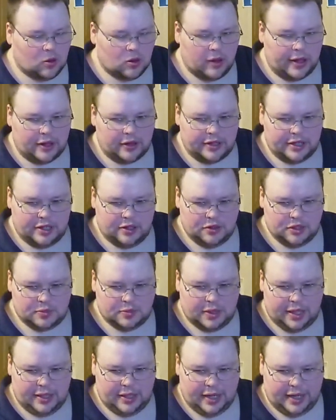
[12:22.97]
likely to use
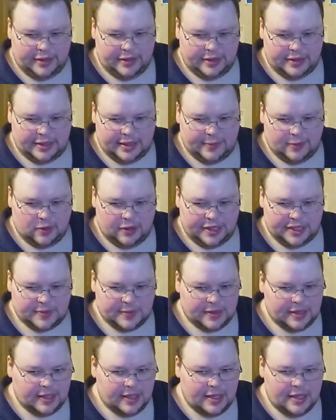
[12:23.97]
Plan nine than TempleOS, but